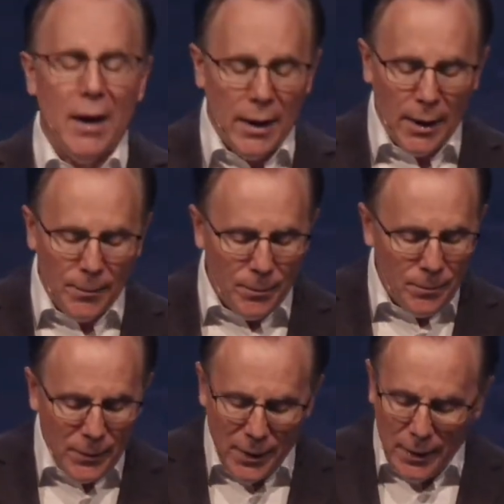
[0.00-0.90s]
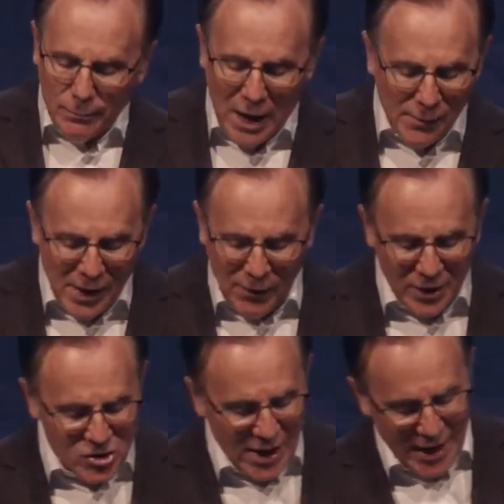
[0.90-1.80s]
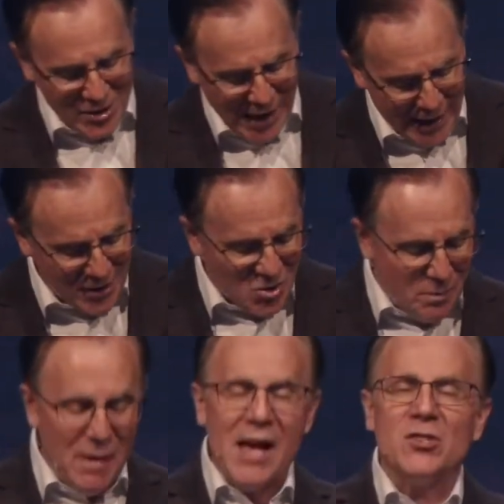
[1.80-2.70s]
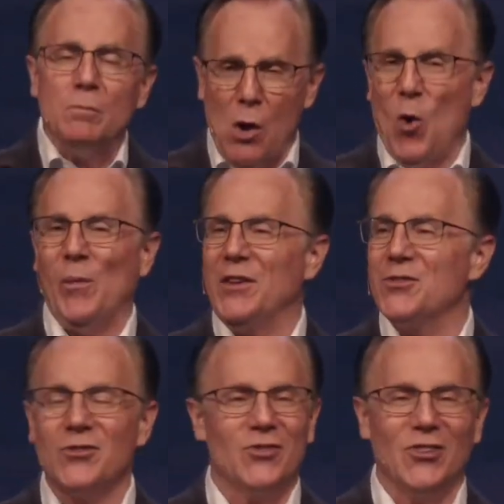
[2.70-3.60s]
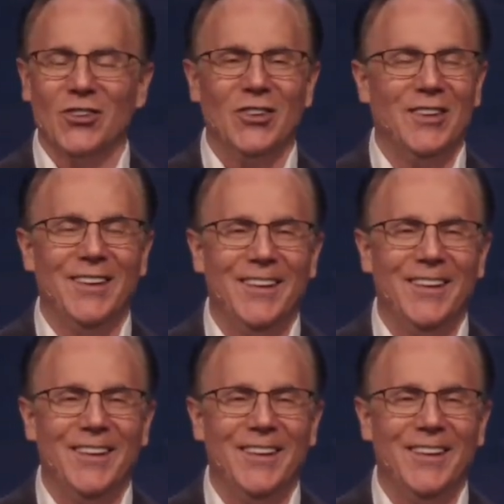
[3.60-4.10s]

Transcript: My marriage has had its best moments